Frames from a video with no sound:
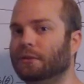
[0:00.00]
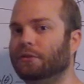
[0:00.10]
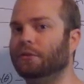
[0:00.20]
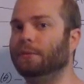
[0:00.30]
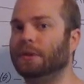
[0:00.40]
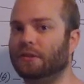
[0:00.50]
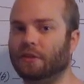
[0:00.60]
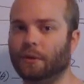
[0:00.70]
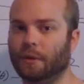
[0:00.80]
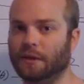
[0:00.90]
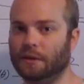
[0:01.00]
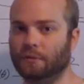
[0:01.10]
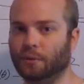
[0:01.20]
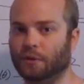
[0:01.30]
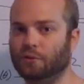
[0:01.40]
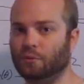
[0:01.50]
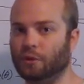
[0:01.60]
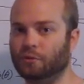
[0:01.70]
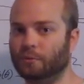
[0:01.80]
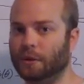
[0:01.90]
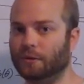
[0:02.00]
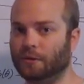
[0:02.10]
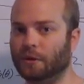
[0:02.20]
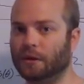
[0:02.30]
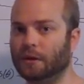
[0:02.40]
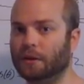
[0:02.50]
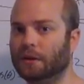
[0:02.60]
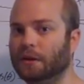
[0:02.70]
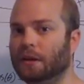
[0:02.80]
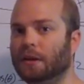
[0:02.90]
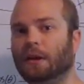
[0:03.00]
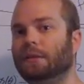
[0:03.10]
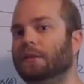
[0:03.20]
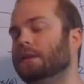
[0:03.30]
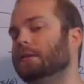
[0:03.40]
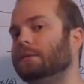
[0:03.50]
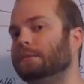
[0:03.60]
still be accelerating even with a 200-pound car at the end.